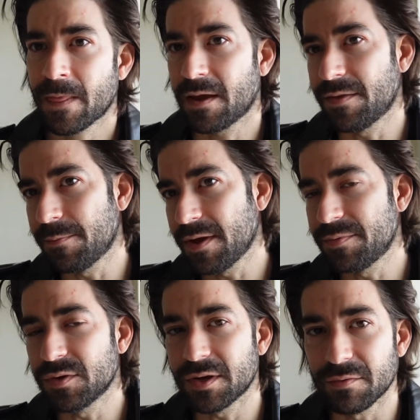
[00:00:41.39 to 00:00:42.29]
And then
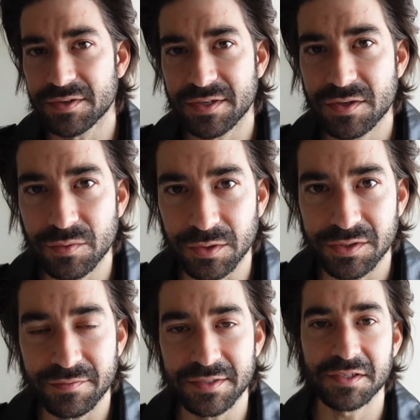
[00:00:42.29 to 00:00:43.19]
maybe you get residuals
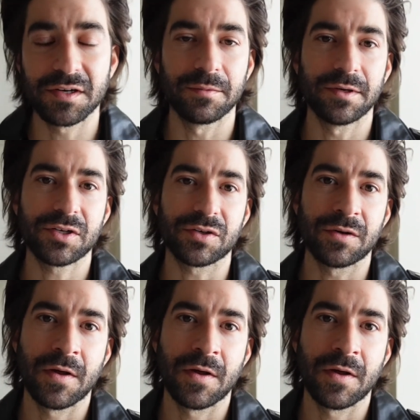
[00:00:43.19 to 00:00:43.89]
if it's a commercial.